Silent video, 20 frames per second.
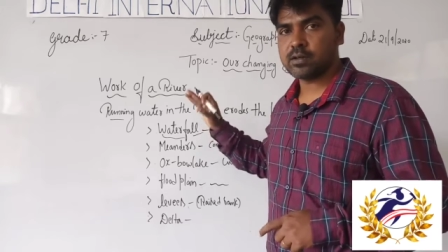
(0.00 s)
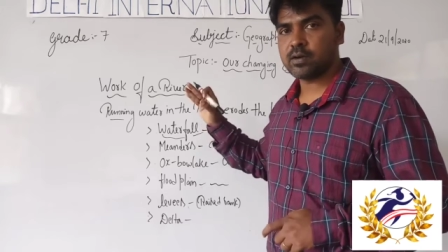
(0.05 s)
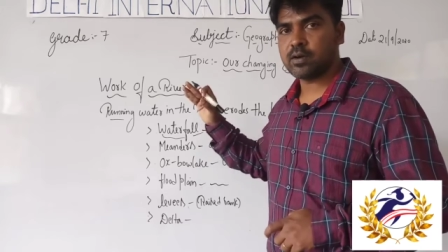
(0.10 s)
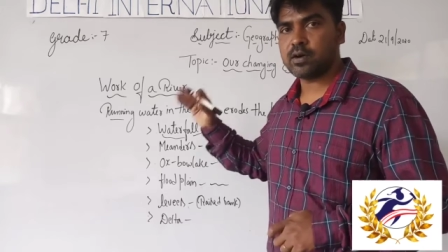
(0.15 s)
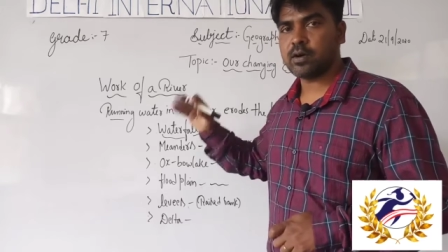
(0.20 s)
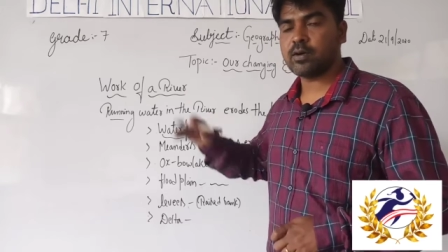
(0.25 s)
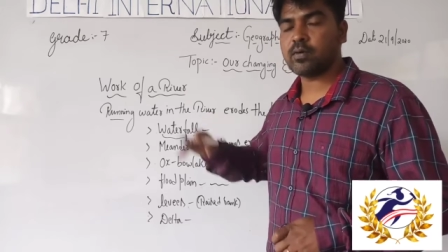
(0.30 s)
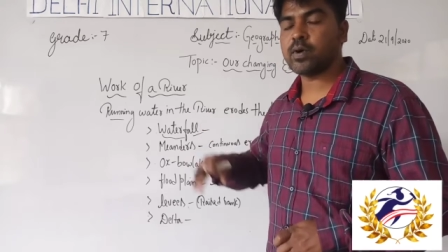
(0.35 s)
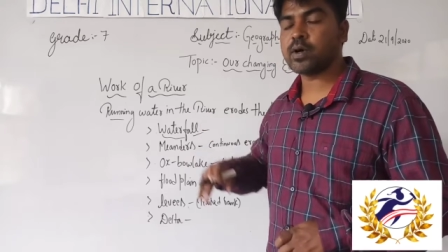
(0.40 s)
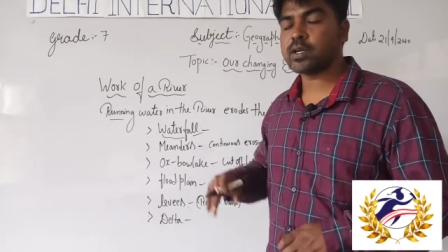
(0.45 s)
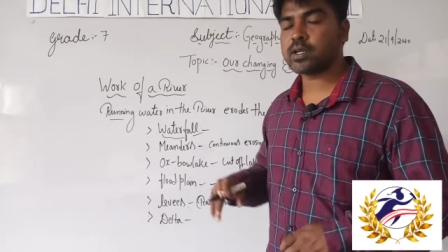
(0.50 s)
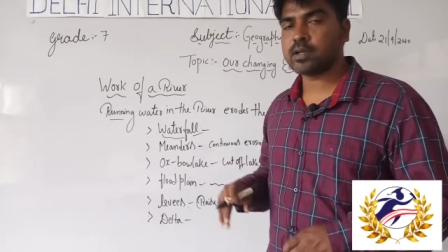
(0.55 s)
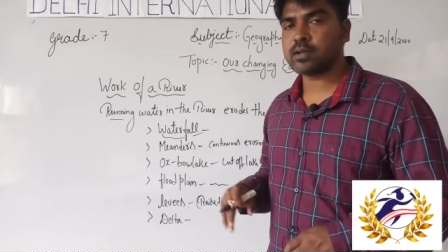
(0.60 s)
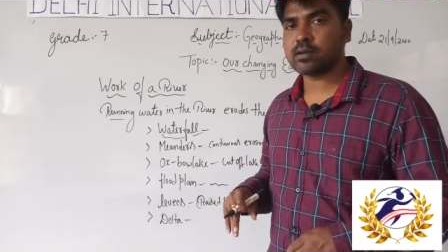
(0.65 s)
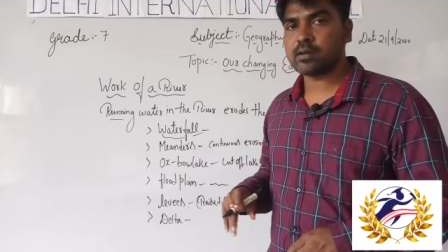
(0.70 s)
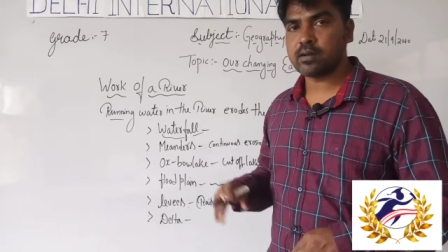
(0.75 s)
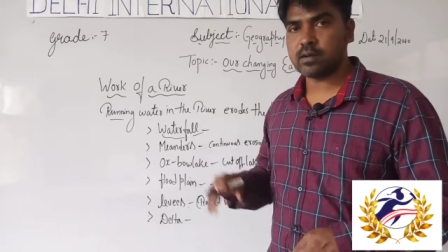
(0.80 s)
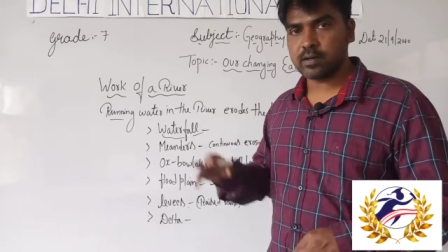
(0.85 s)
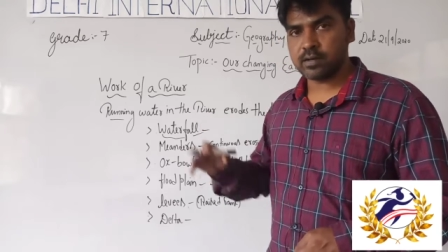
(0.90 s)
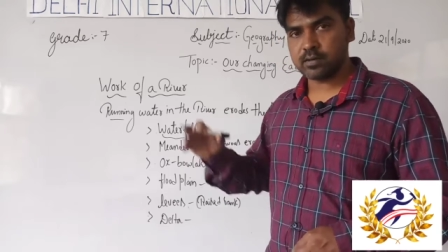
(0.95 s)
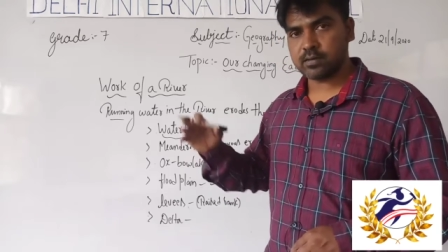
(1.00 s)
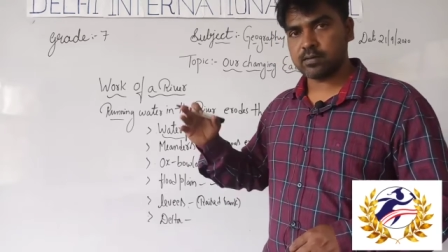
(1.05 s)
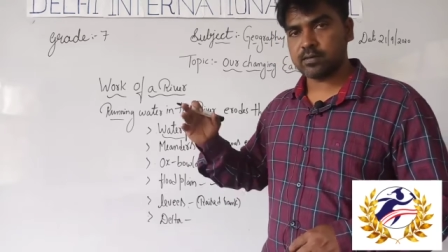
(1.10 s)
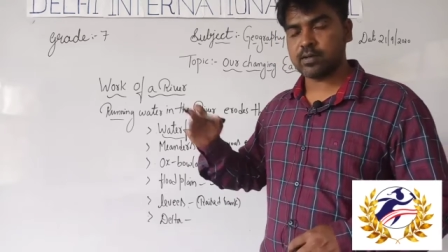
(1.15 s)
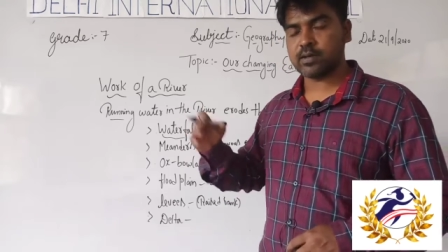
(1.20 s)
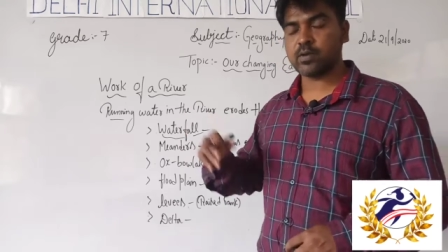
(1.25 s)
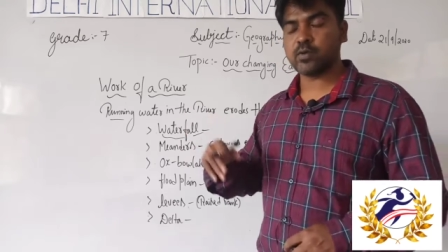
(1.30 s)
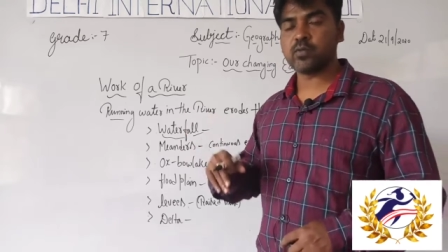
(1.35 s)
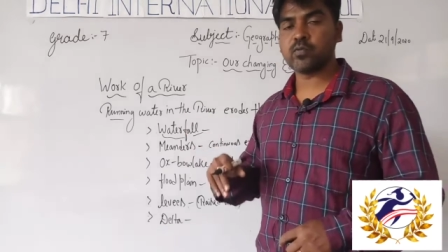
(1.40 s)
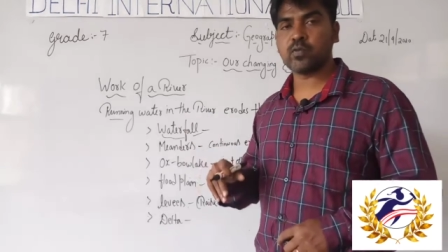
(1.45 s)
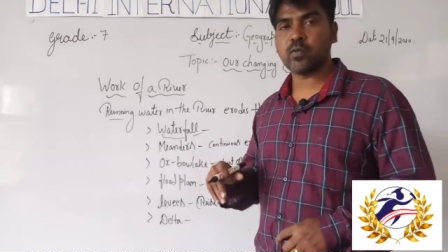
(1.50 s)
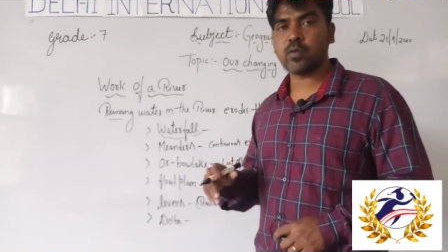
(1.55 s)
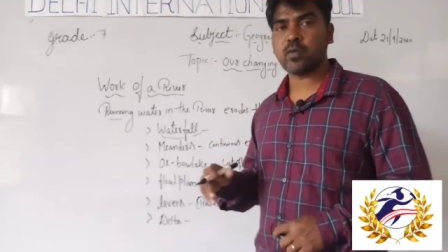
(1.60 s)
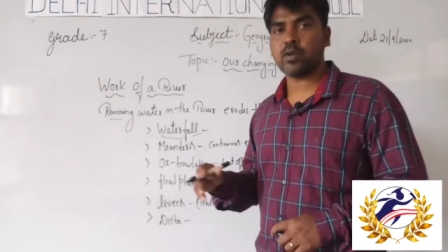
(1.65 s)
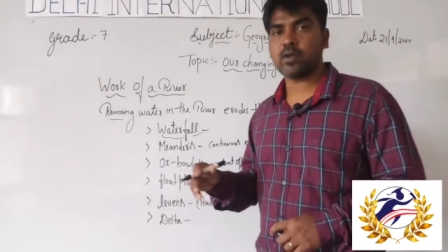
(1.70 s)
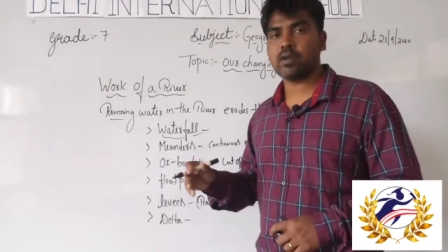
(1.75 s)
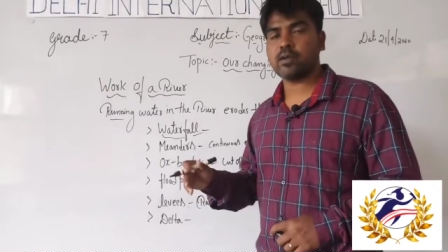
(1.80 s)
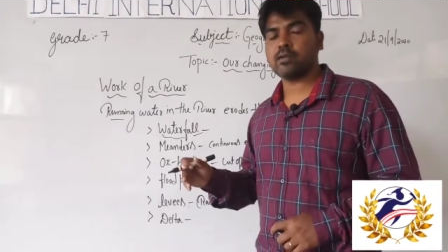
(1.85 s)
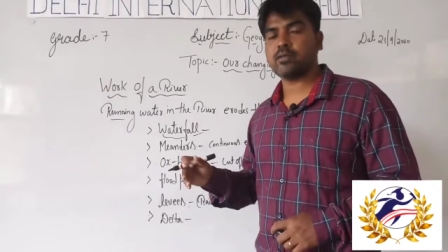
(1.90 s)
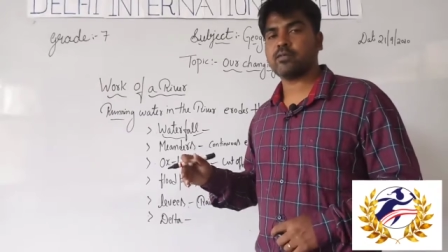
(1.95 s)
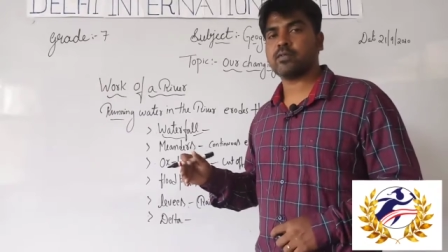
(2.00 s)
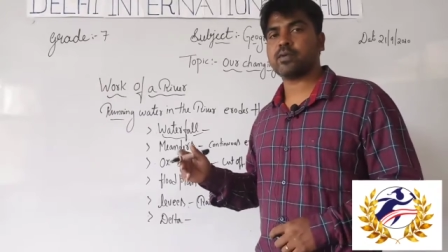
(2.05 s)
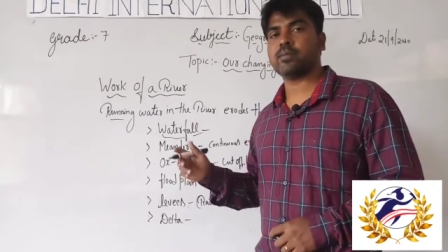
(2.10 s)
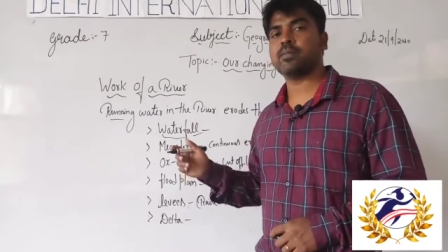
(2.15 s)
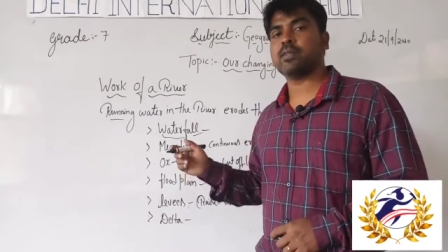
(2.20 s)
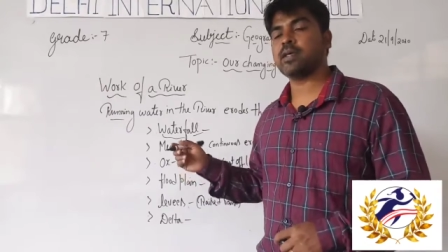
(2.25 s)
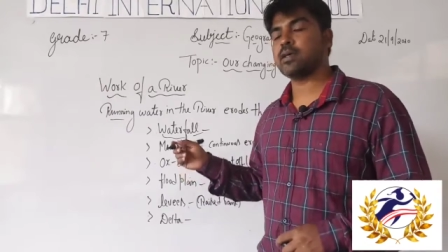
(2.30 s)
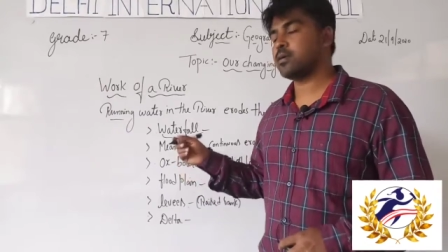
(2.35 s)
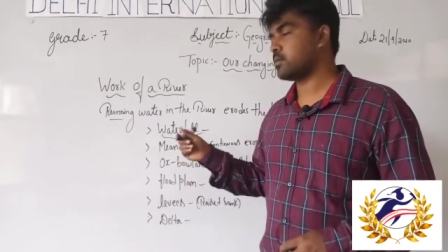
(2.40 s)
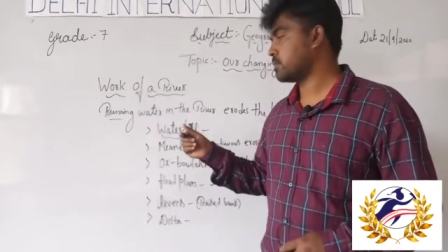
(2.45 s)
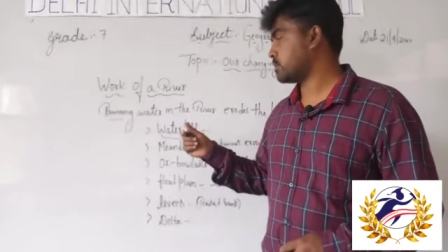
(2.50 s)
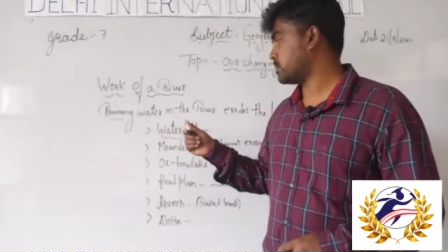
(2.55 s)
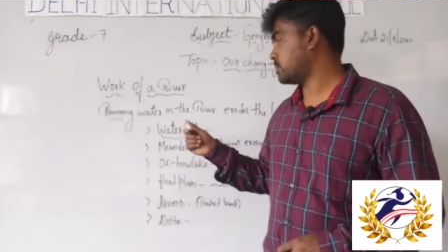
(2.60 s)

water downfall from the